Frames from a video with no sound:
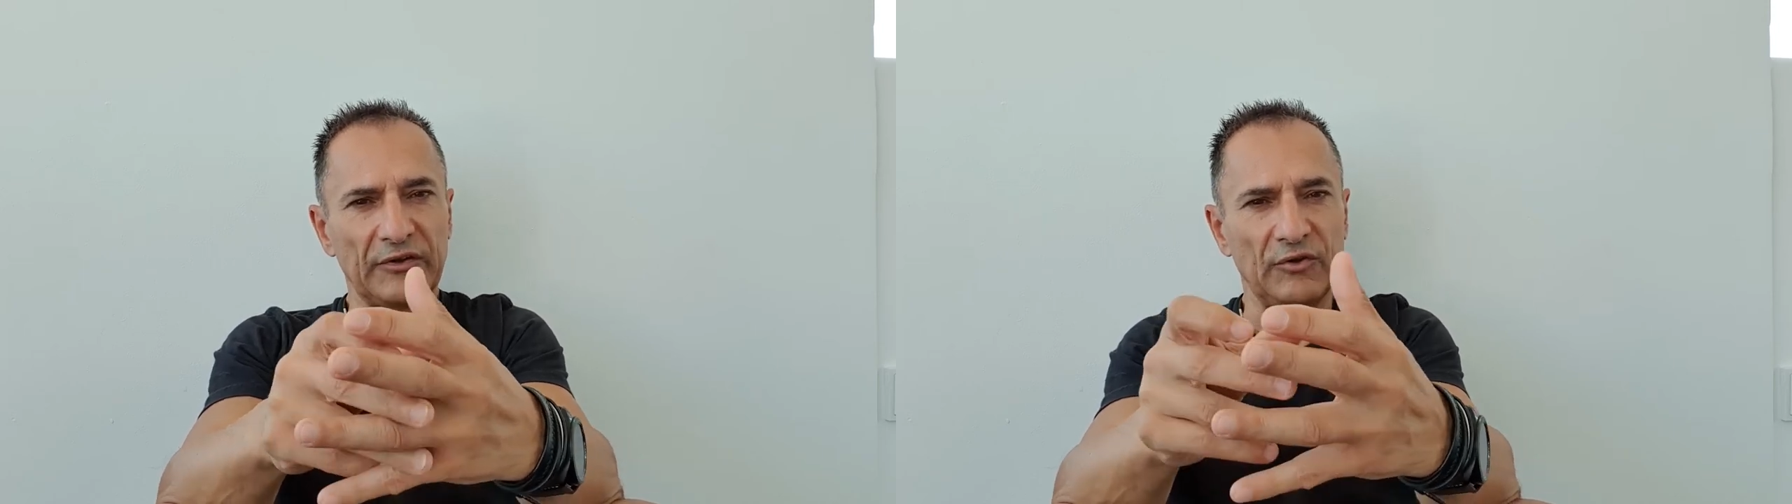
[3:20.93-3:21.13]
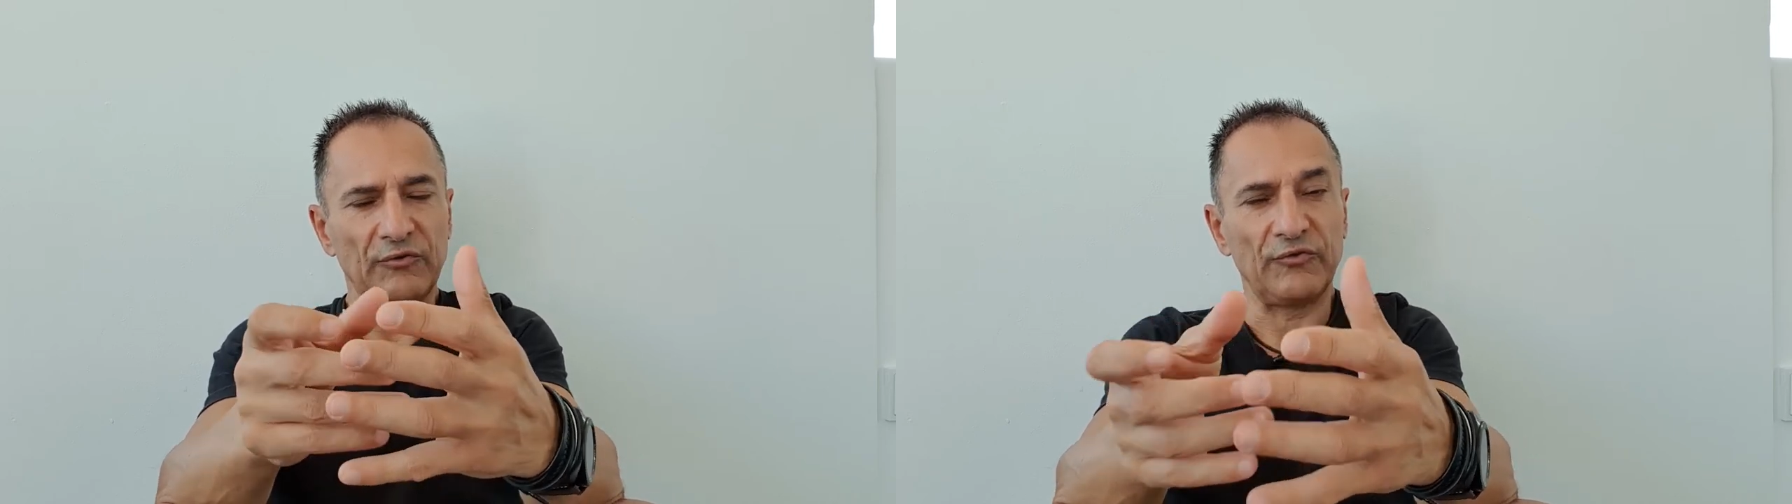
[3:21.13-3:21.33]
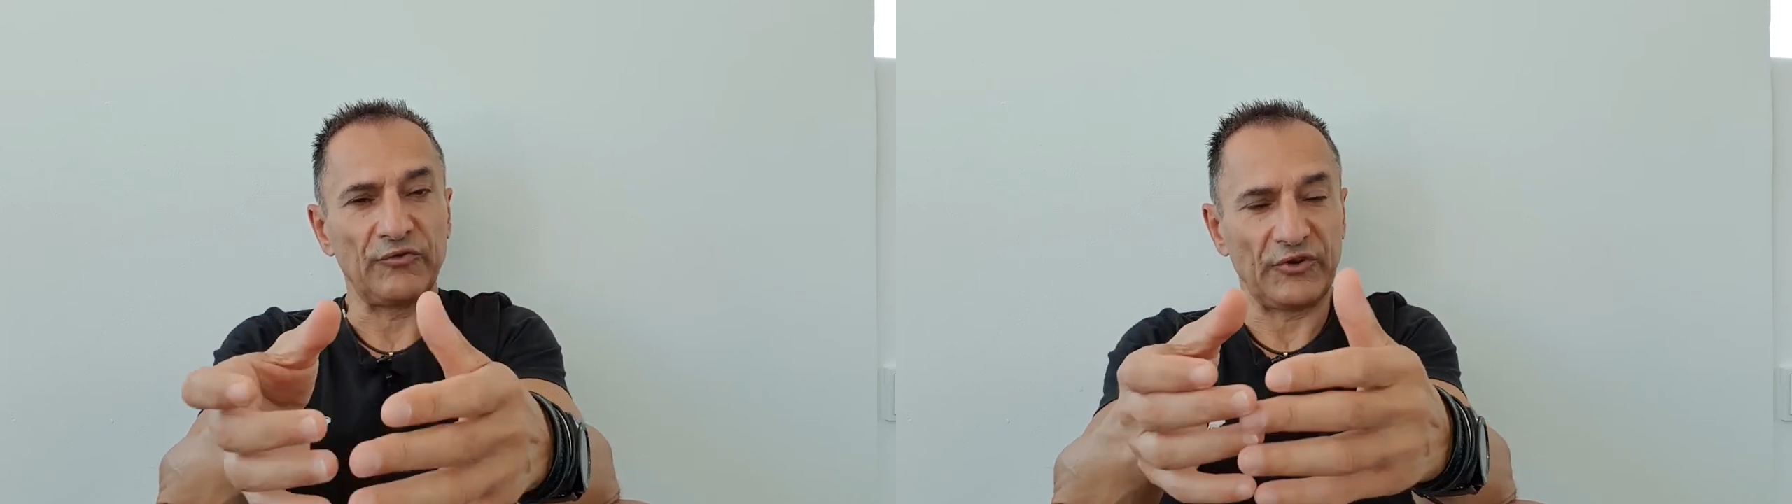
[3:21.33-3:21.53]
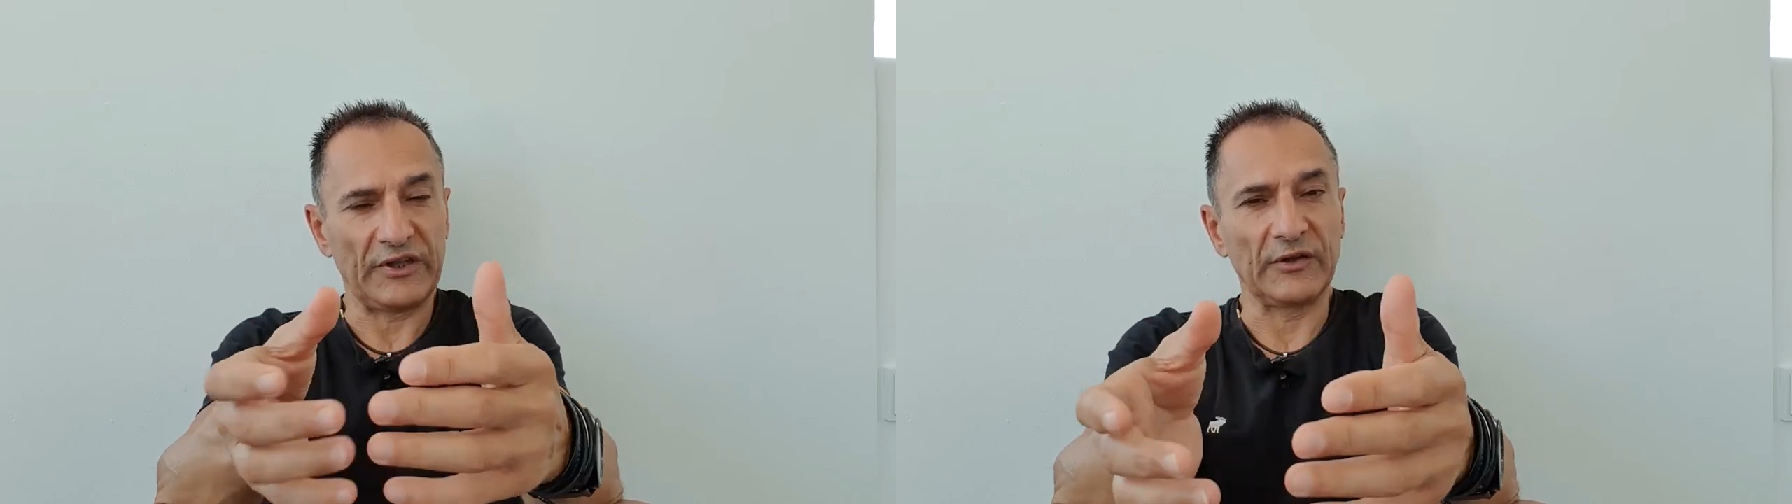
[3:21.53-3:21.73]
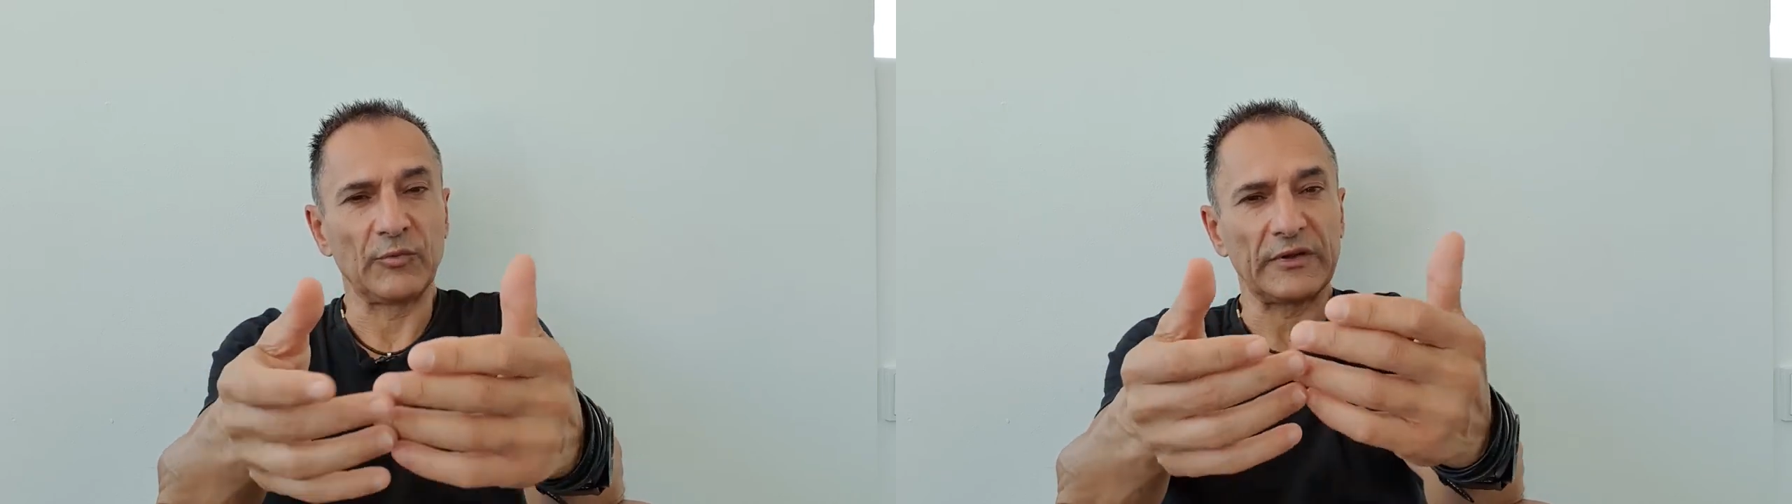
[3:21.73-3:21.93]
you
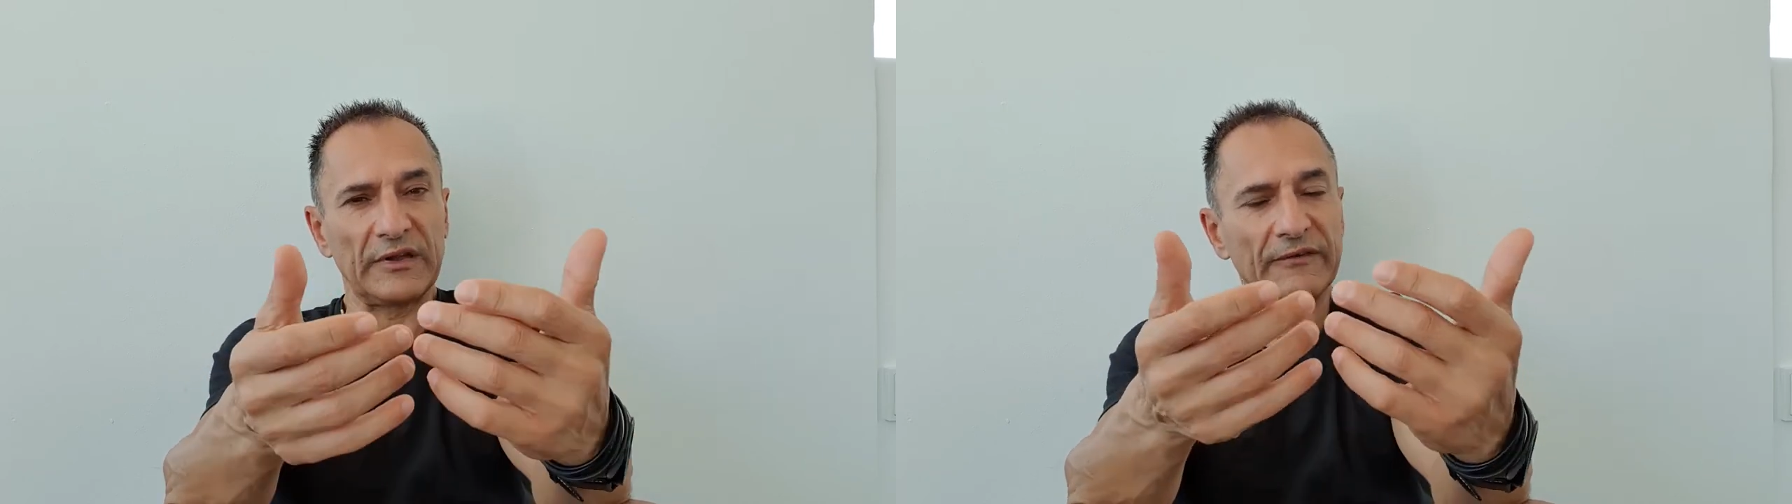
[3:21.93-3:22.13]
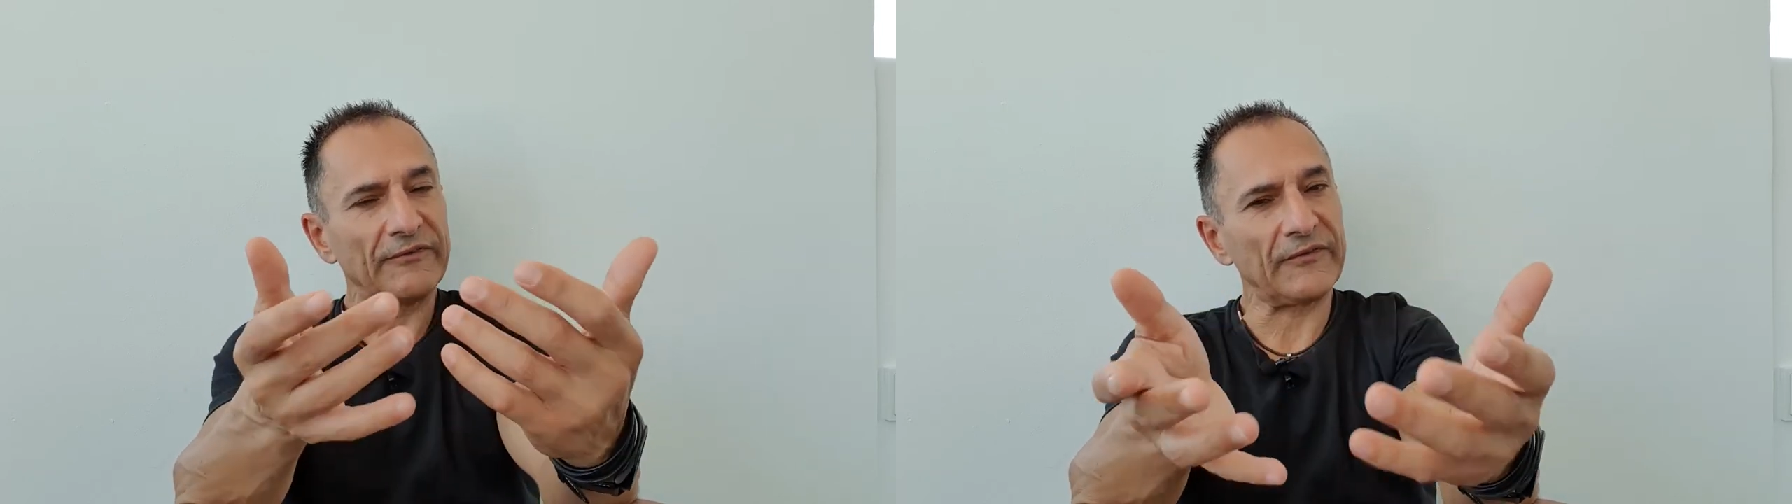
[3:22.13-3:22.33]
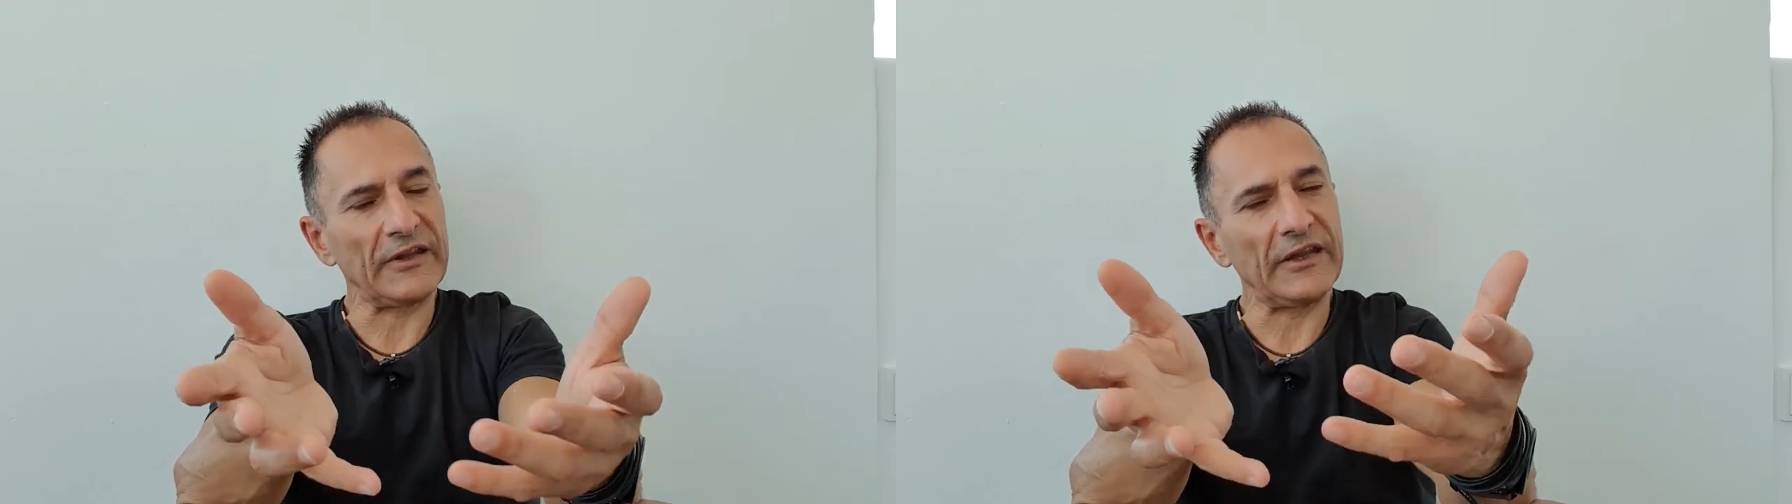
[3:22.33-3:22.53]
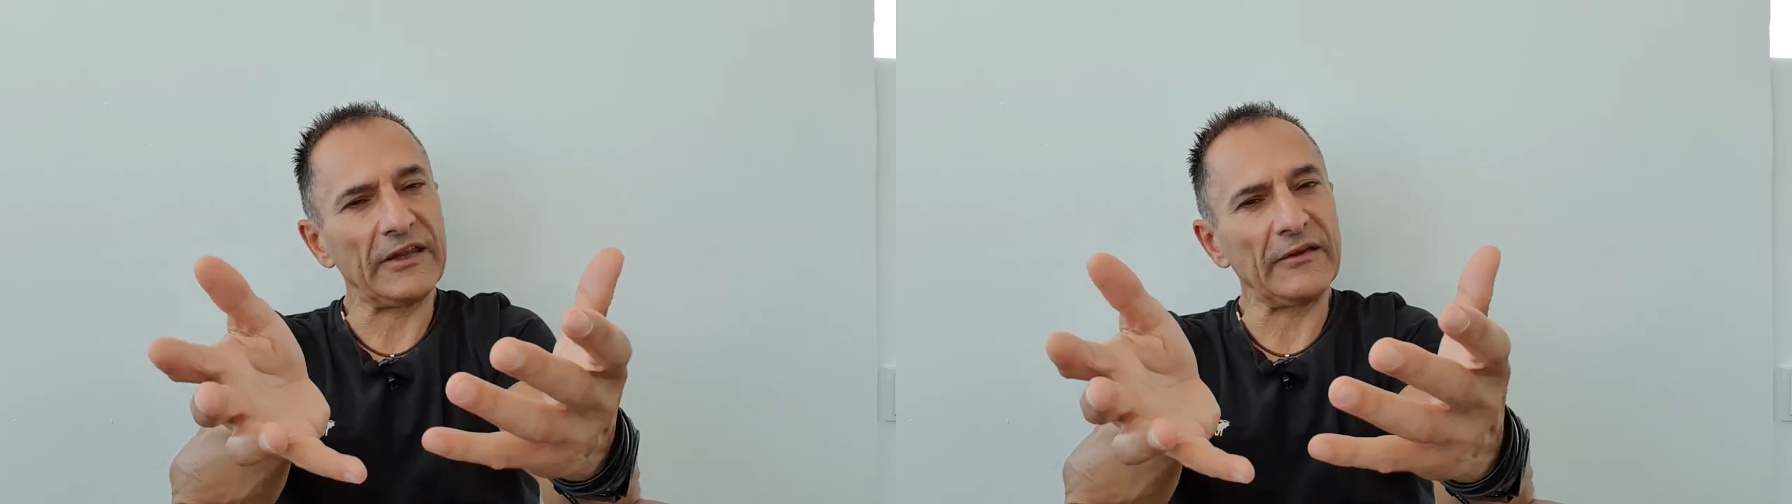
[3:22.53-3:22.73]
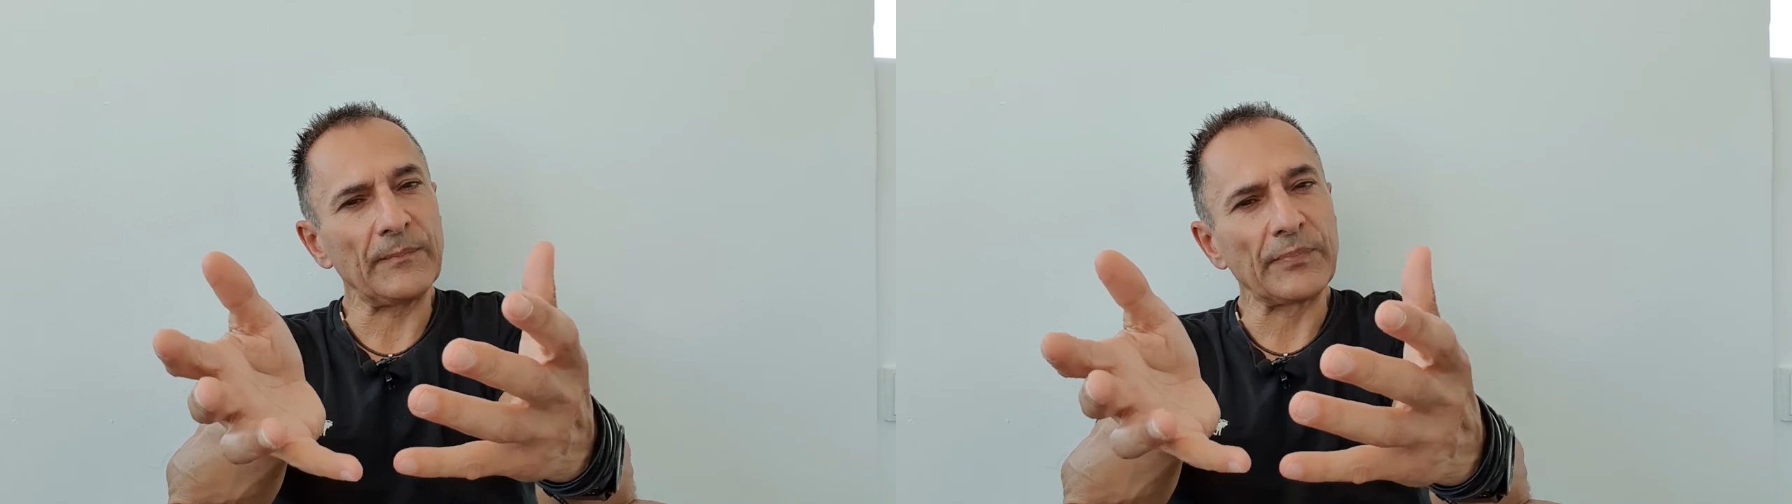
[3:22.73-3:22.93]
feel what they're
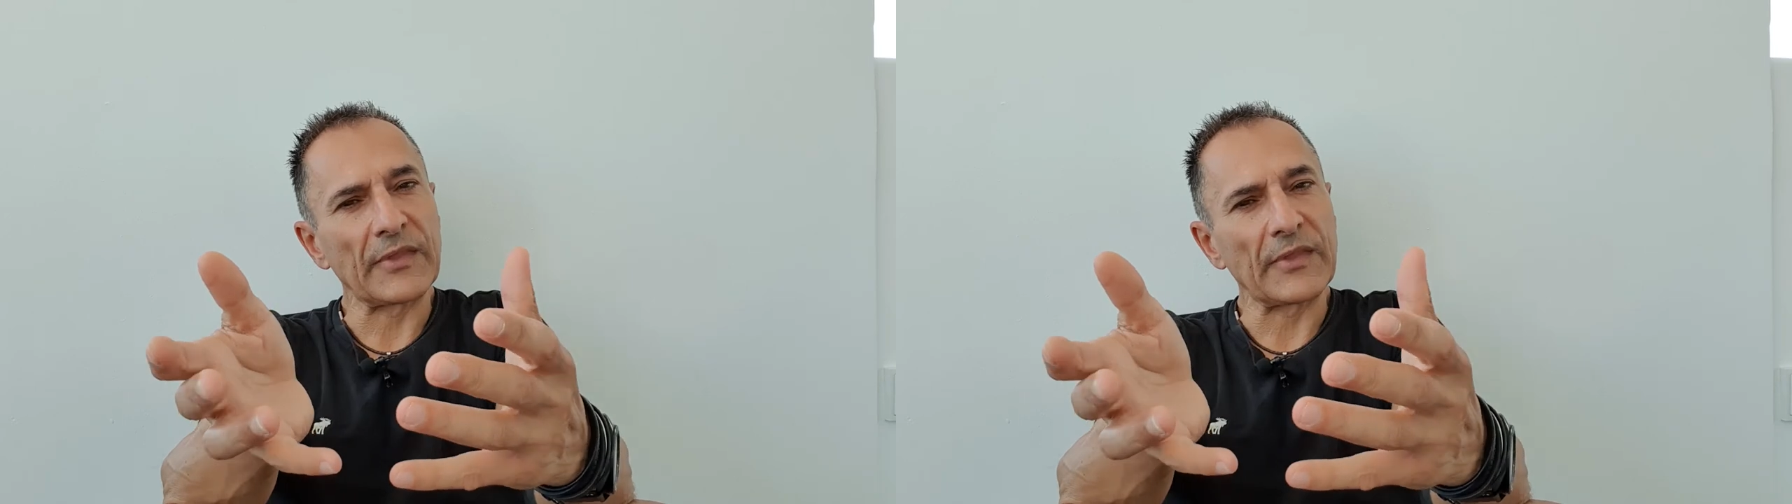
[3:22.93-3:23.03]
feeling.